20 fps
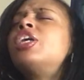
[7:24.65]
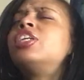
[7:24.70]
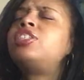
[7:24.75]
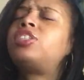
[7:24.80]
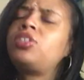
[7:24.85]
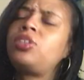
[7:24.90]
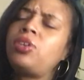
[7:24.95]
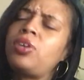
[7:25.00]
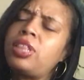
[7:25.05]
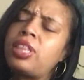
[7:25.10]

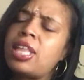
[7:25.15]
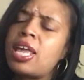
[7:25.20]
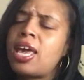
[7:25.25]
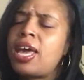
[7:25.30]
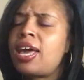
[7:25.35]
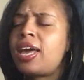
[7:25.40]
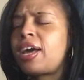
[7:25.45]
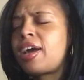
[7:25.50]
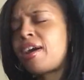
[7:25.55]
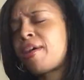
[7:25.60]
Do you
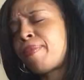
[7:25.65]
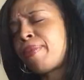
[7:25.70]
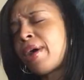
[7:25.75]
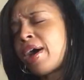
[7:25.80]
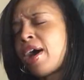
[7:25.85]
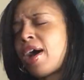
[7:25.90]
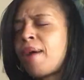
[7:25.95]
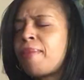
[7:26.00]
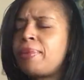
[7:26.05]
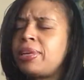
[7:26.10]
think
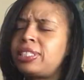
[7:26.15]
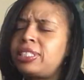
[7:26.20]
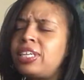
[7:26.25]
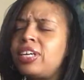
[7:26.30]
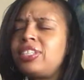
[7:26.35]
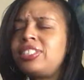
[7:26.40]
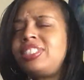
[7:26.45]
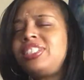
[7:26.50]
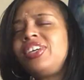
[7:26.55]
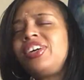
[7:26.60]
about me?
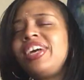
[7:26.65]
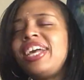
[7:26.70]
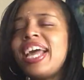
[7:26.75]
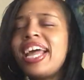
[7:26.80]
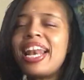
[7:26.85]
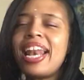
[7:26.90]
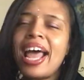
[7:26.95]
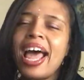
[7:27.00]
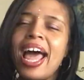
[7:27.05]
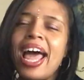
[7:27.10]
So do you
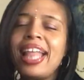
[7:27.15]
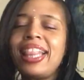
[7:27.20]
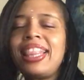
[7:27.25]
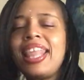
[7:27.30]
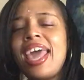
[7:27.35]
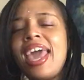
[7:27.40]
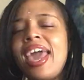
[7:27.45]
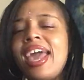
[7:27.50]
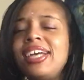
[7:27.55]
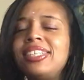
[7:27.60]
not
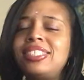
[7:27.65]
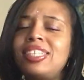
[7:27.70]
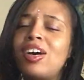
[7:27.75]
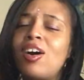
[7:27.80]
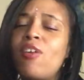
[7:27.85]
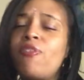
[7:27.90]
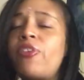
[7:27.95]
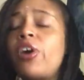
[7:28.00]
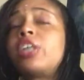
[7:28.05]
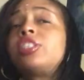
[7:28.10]
think
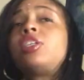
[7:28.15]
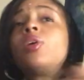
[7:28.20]
so far?